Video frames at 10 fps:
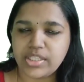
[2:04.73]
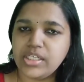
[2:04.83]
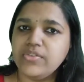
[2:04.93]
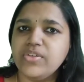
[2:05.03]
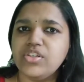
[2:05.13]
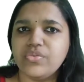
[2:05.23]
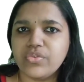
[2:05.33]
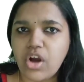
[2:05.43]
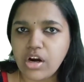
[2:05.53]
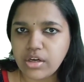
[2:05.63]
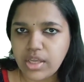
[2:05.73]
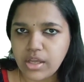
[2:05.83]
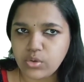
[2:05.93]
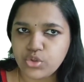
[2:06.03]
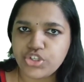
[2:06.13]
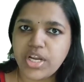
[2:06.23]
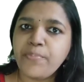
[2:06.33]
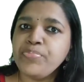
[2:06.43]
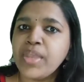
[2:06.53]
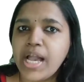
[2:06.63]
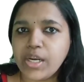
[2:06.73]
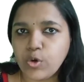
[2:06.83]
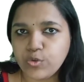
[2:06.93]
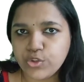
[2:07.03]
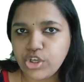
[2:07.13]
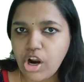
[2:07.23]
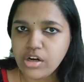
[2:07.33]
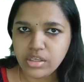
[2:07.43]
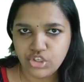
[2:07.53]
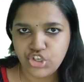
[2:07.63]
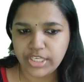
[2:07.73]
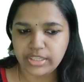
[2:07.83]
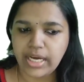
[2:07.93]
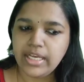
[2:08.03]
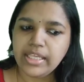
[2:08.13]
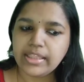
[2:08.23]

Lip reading: That is, it is not Ushna and also not Shita.